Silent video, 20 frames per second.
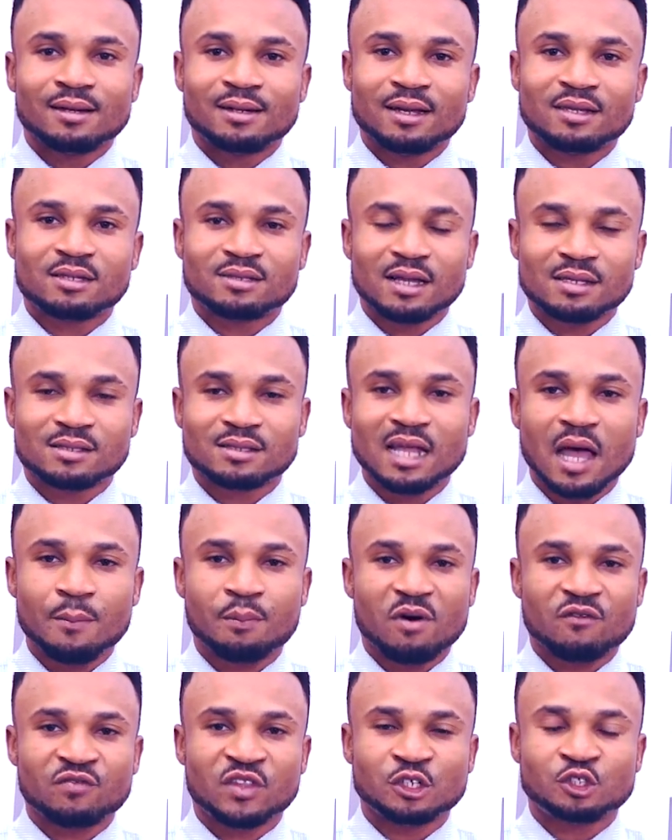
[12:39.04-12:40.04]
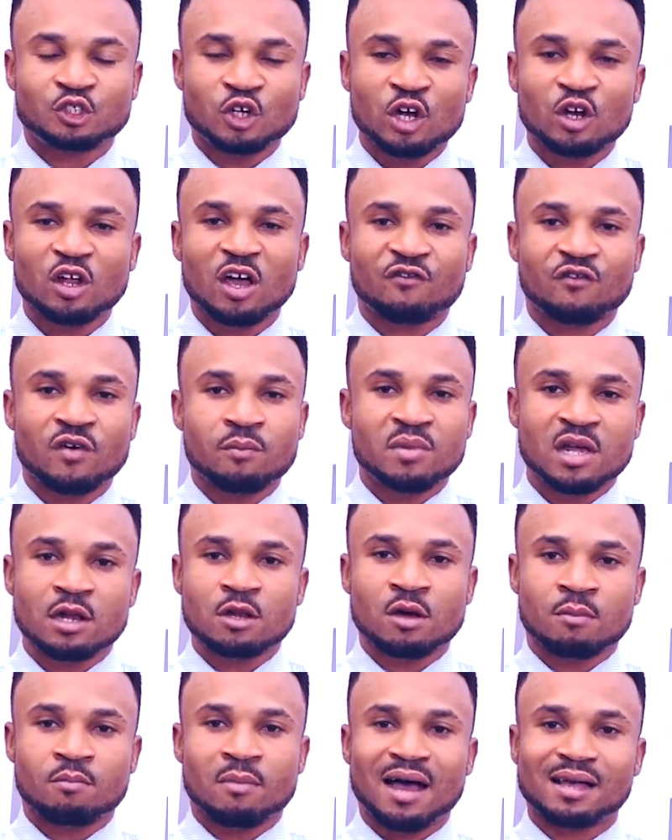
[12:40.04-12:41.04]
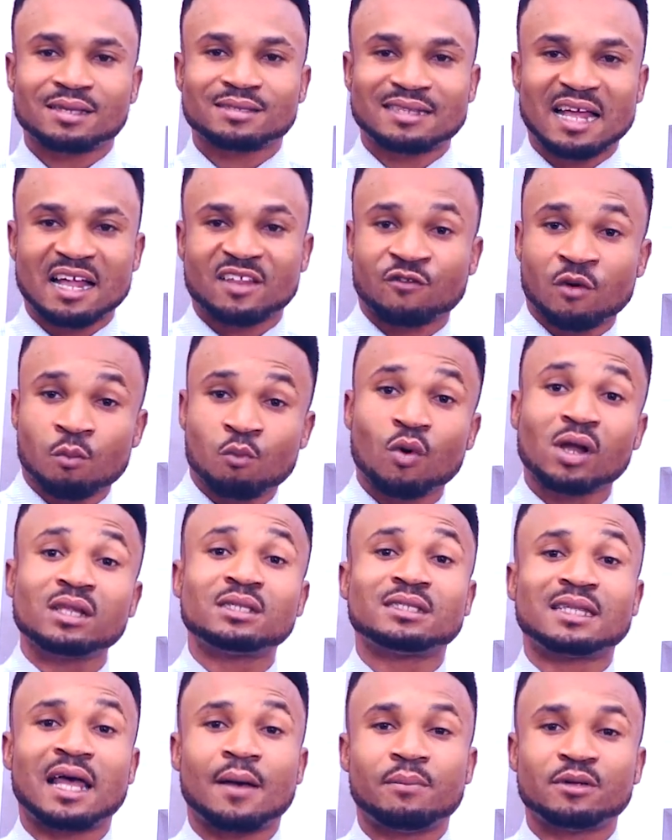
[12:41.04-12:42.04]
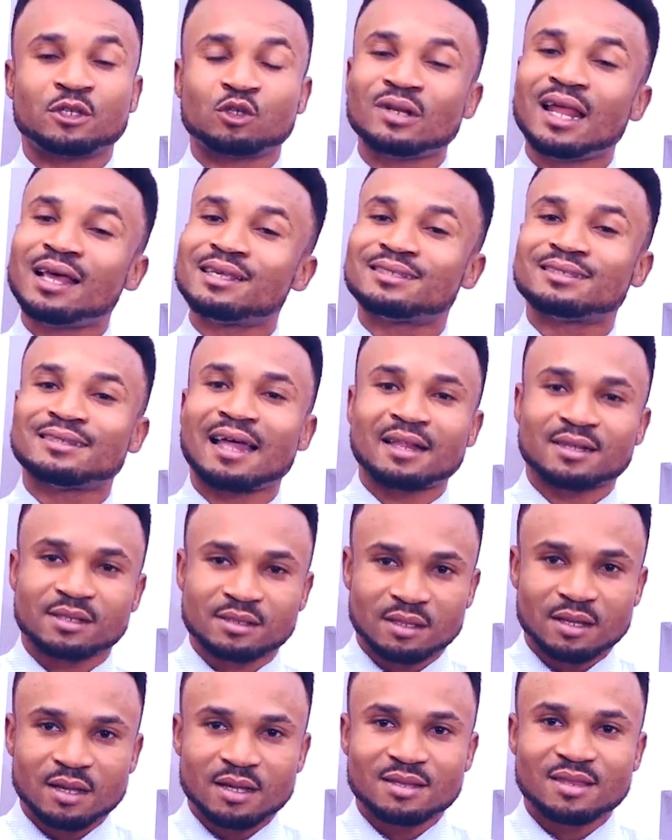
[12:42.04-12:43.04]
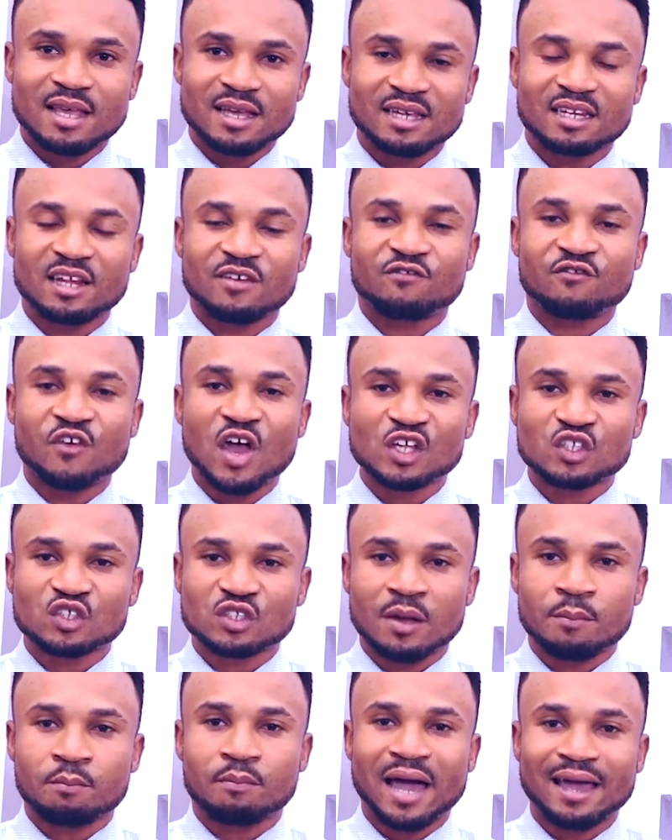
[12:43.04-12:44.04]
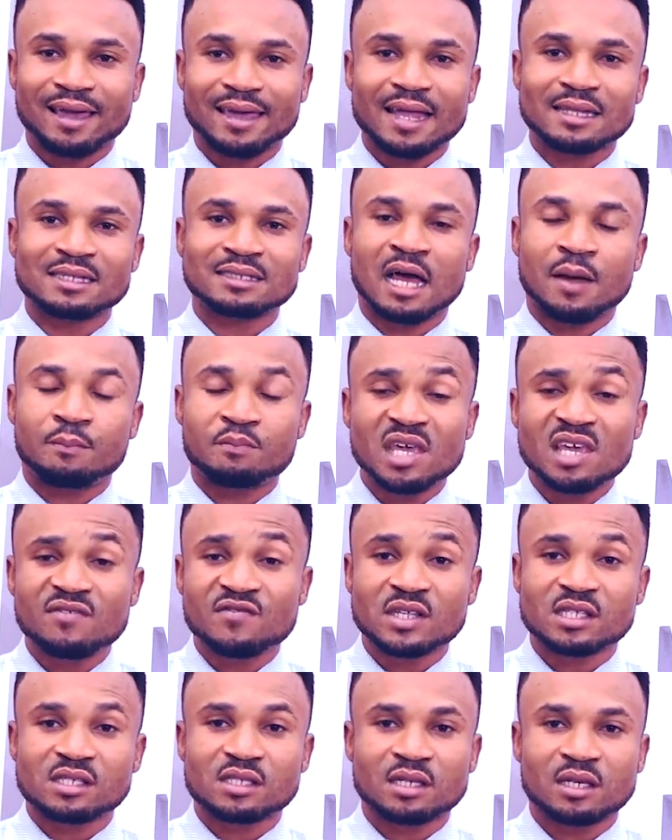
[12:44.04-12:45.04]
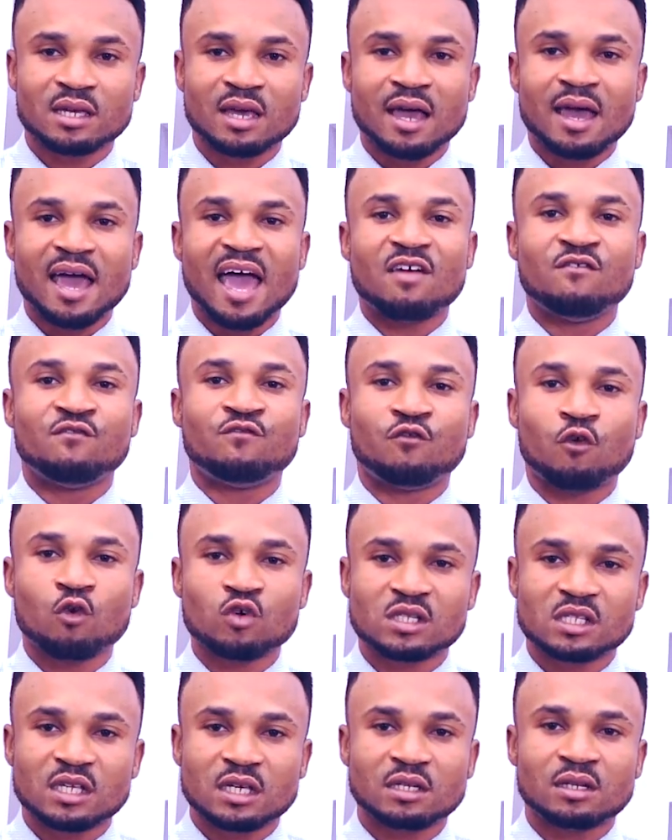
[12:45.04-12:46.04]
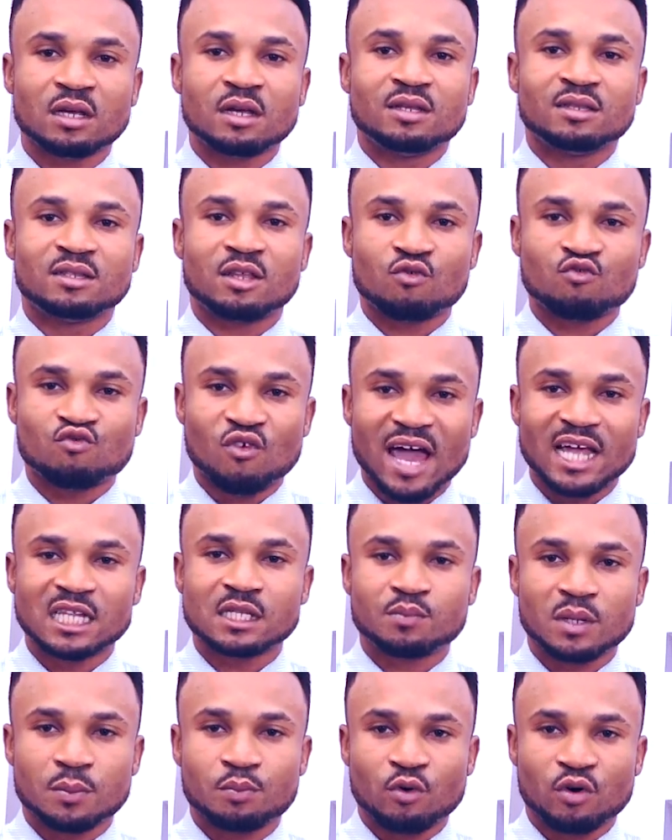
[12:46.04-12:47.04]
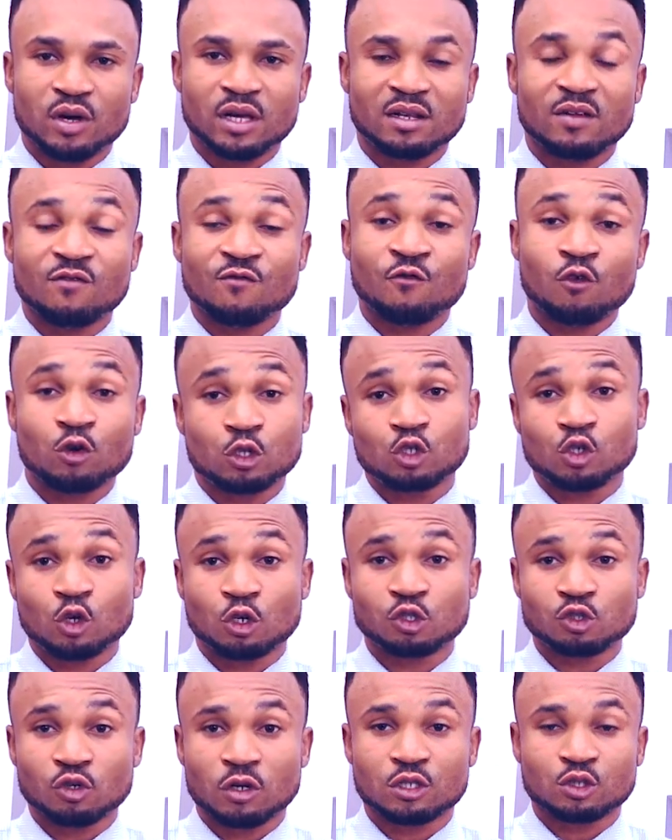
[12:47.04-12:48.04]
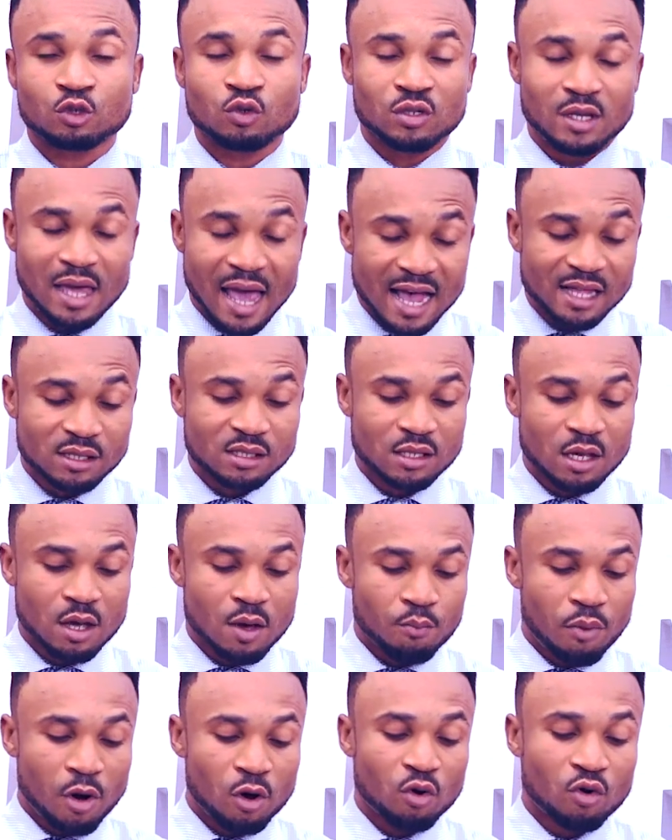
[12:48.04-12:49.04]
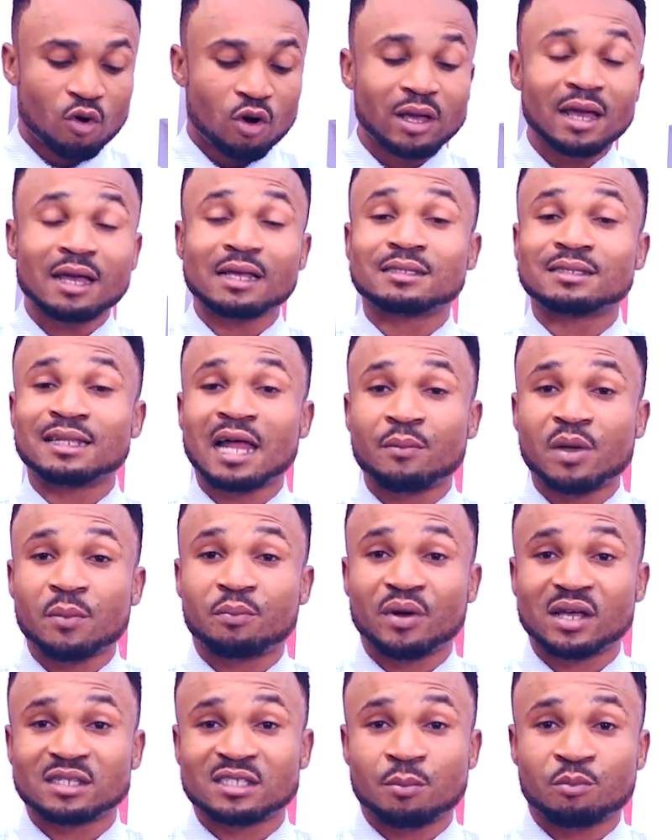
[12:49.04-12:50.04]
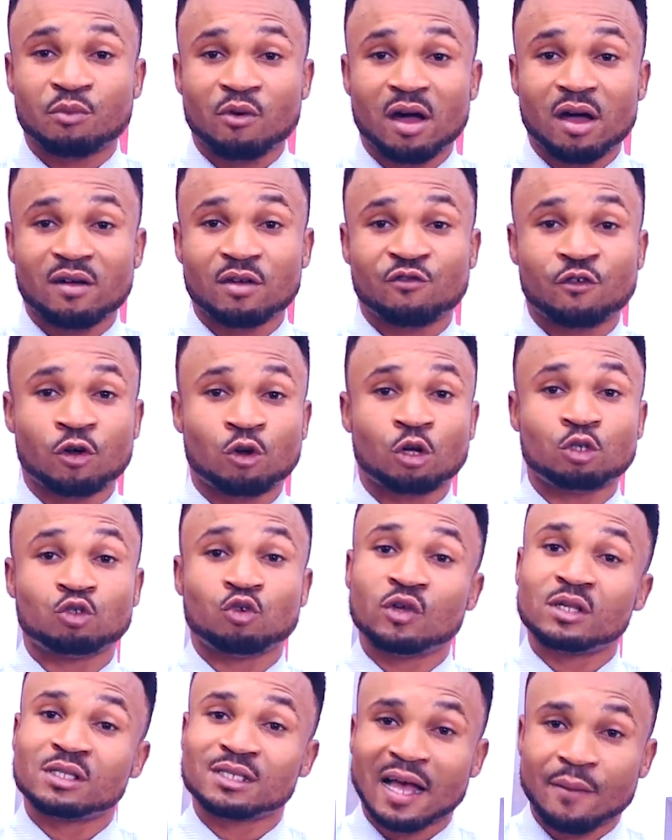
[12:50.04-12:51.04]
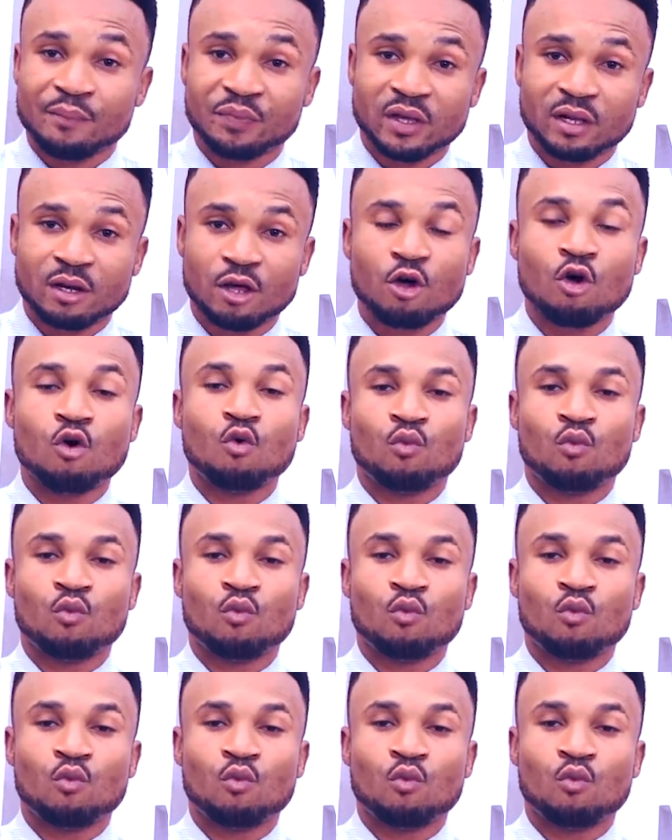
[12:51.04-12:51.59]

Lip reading: The step of the journey of a million miles starts from one step. So let's start taking the first step by getting our PVC and voting the right people in. Vote your choice. So yes, Paul Okoye is slamming President Buhari for not doing something.